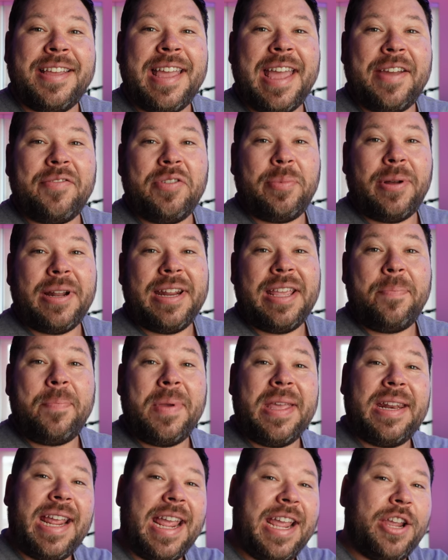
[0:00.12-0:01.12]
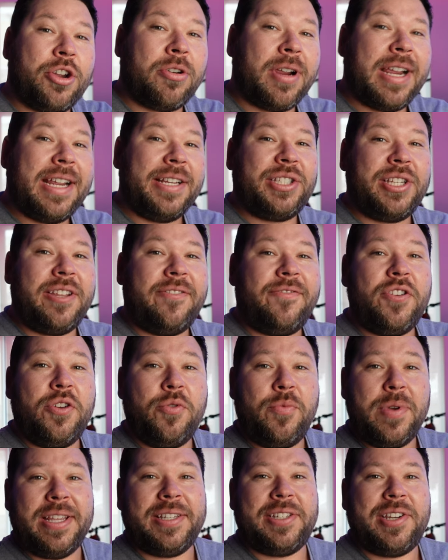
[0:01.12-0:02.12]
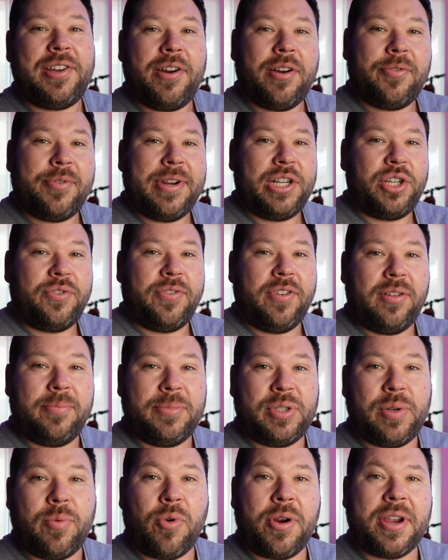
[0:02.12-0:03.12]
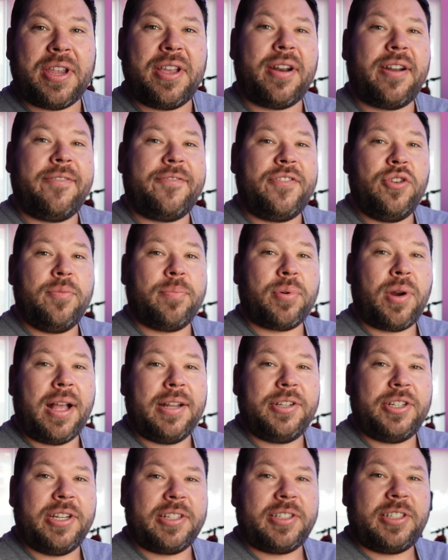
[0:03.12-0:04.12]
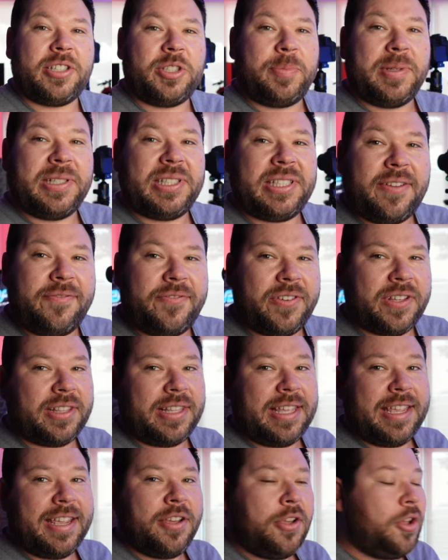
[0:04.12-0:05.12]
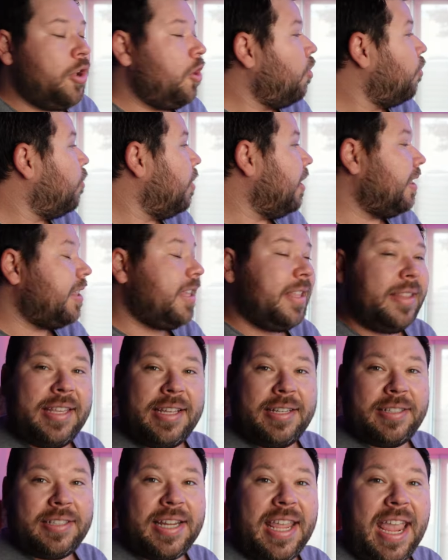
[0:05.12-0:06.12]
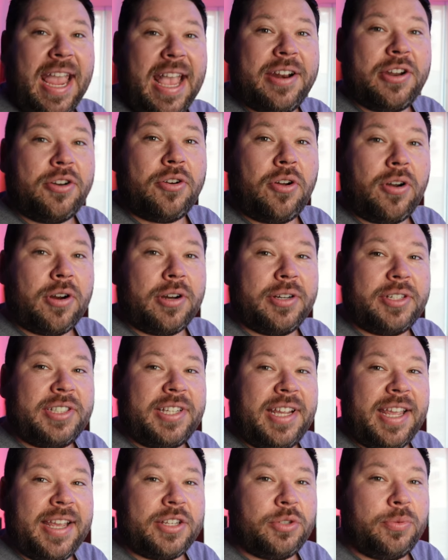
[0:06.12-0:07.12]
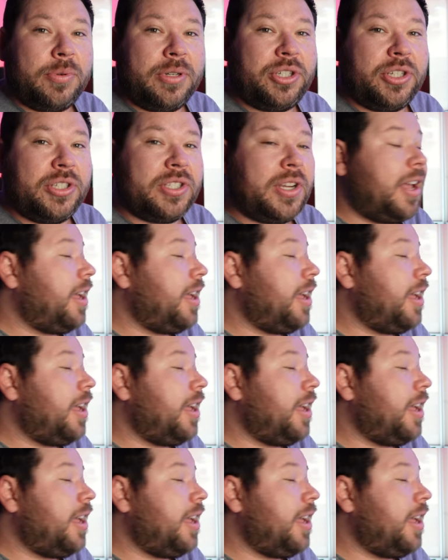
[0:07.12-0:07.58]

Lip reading: Hey everybody, been a crazy few weeks here at Reach Films and working on a few projects, specifically with this Canon R6, which is